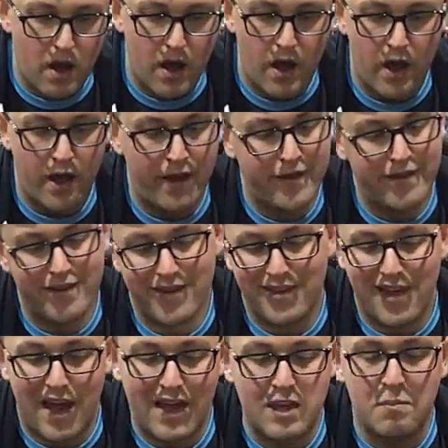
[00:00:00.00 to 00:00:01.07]
I
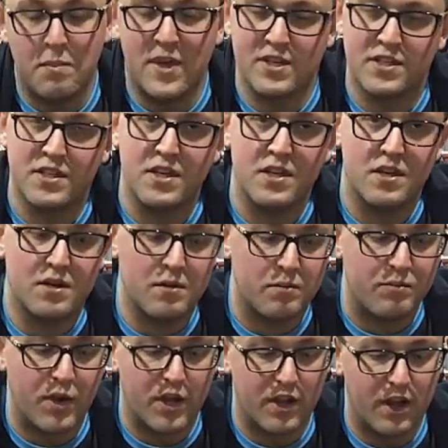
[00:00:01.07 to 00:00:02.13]
didn't miss it,
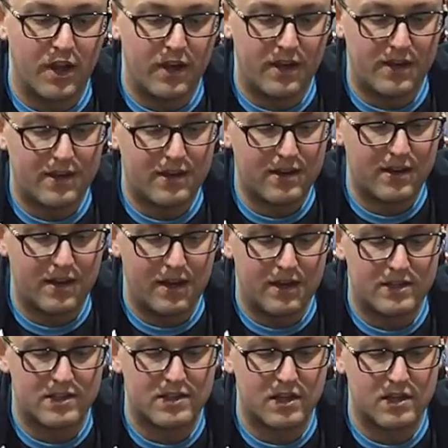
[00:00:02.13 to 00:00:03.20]
but like
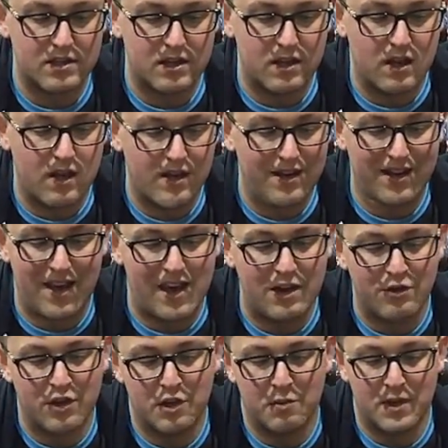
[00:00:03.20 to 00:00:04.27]
it's such, yeah, I
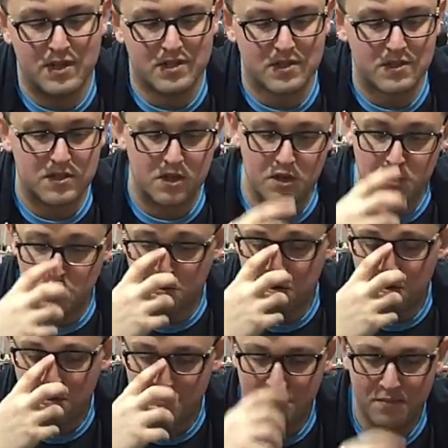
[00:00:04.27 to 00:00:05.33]
didn't really miss it, so
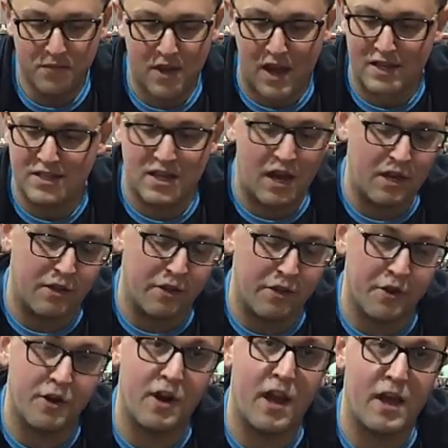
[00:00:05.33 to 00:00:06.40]
I sided the
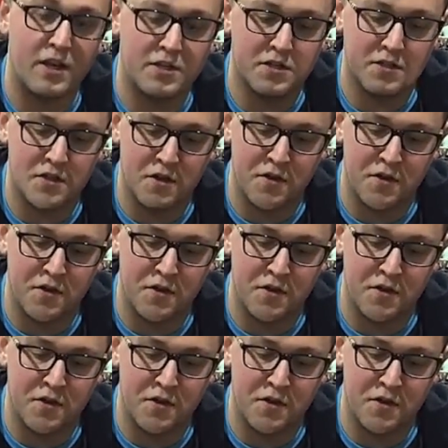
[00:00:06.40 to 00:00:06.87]
3rd Ash. So